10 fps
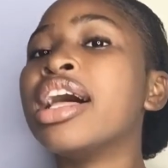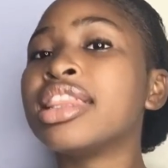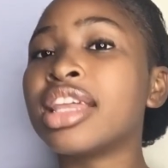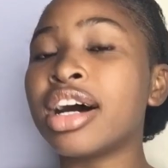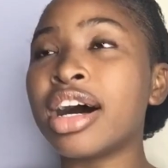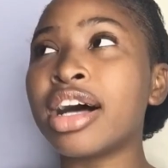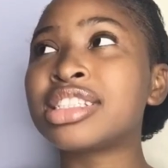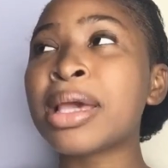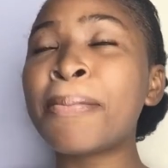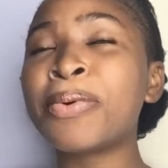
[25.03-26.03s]
the
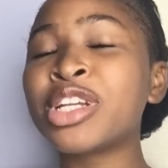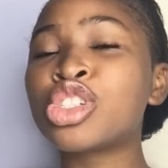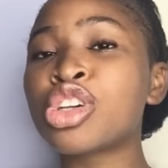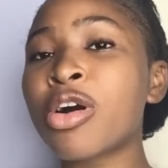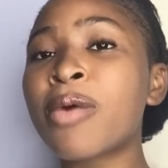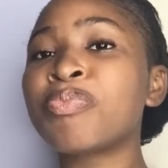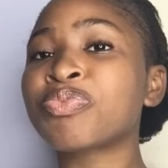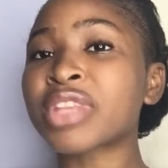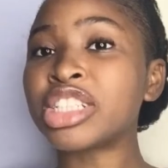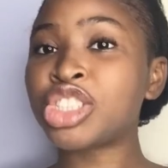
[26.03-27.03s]
temperature
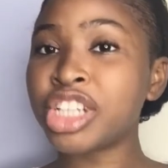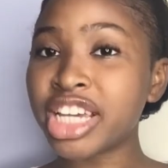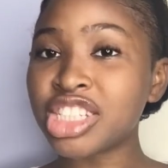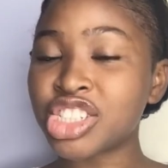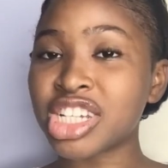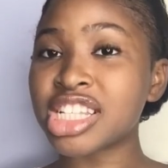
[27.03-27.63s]
changes